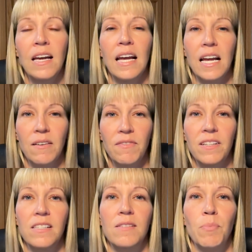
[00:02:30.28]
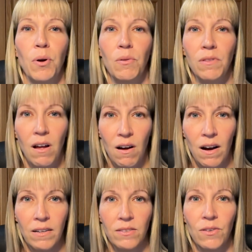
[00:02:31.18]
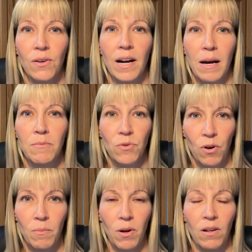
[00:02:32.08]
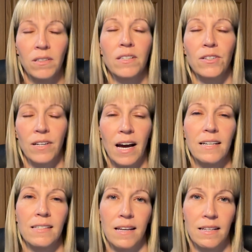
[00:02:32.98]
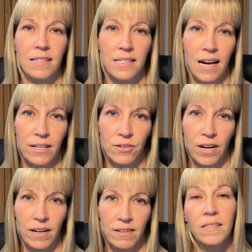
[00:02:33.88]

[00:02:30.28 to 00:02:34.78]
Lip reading: if it's prolonged or abnormal, your cat is likely dehydrated.